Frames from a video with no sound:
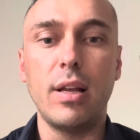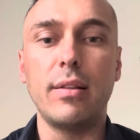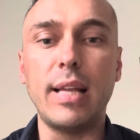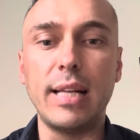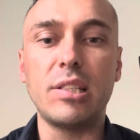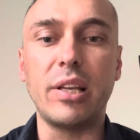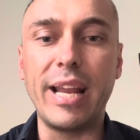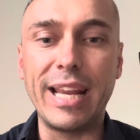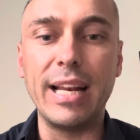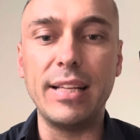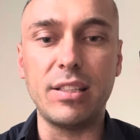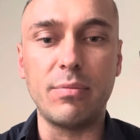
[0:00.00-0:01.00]
That's
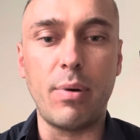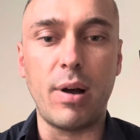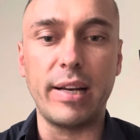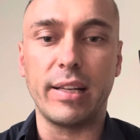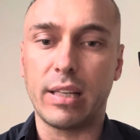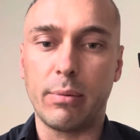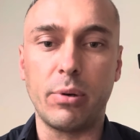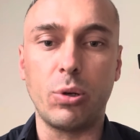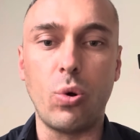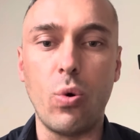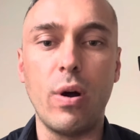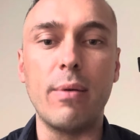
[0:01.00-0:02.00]
regulated by the Criminal
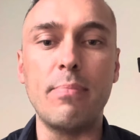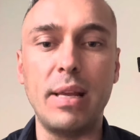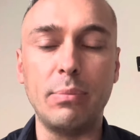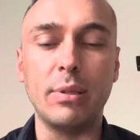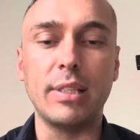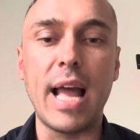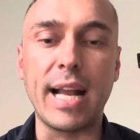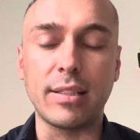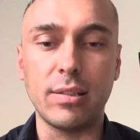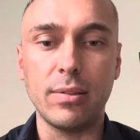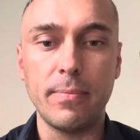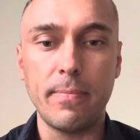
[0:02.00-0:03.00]
Law Amendment Act.